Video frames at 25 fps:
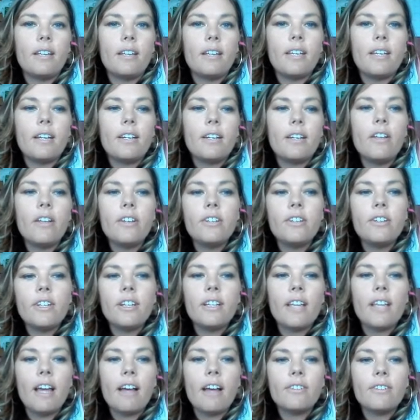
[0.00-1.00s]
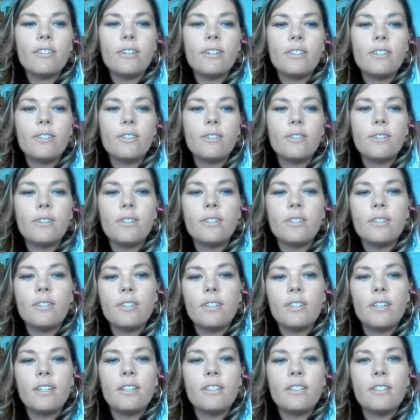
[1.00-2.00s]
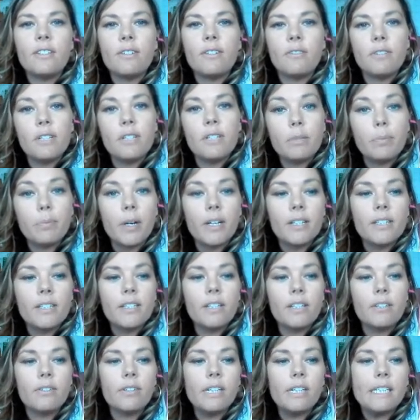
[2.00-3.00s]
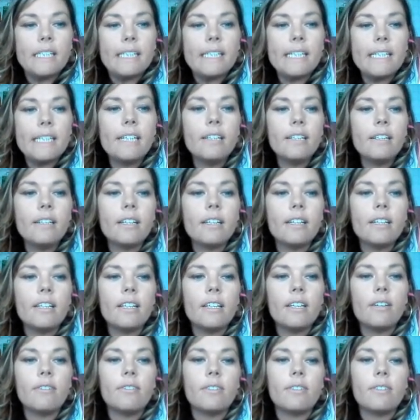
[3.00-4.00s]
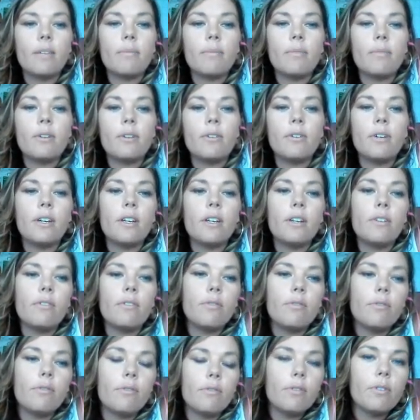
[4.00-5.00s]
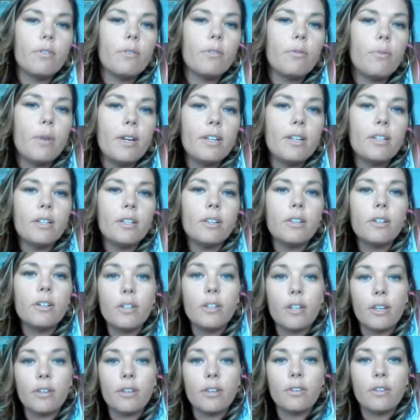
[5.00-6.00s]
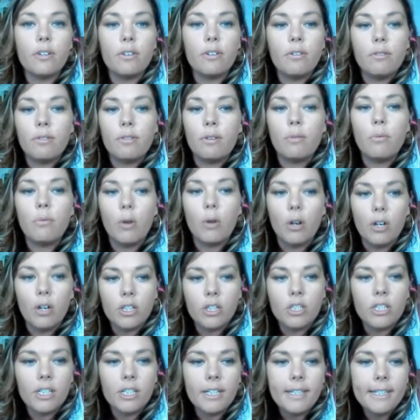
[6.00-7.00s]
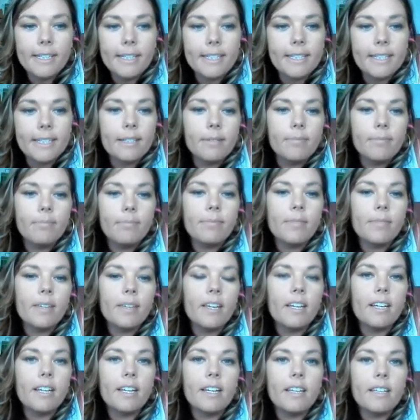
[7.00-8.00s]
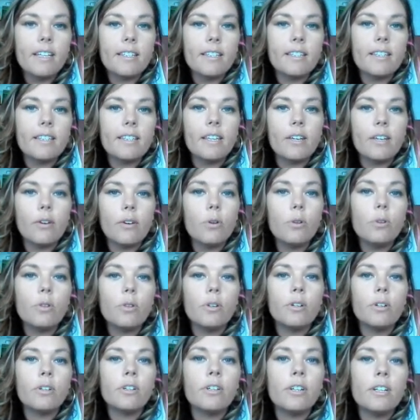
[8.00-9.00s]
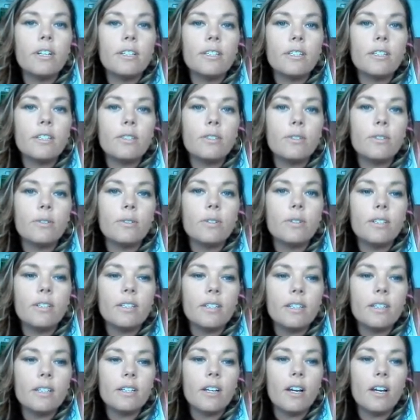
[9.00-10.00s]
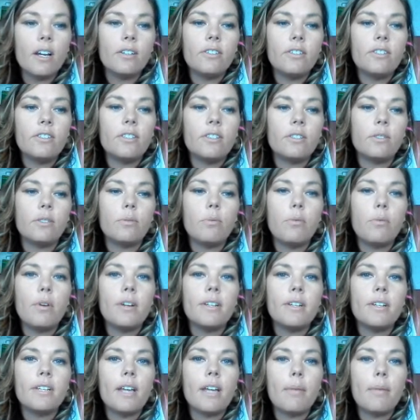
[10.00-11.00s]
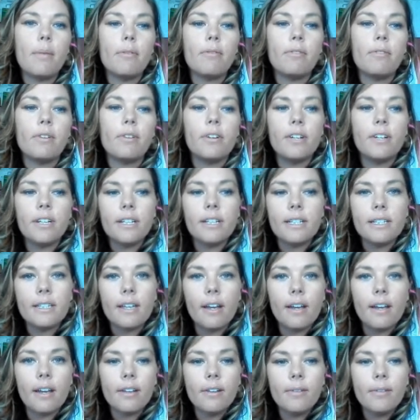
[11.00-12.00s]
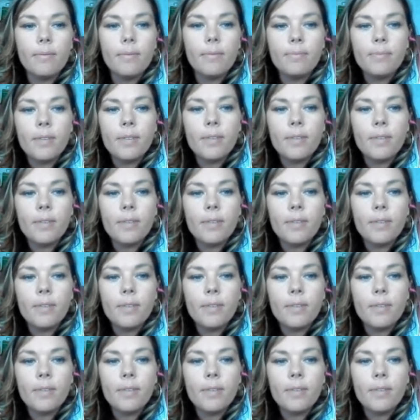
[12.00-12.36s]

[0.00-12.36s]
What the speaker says: Technology allows our students instant response and reasoning. It gives them a creative way to learn other than using worksheets. It hits the whole learner as a student and not just one type of learning style.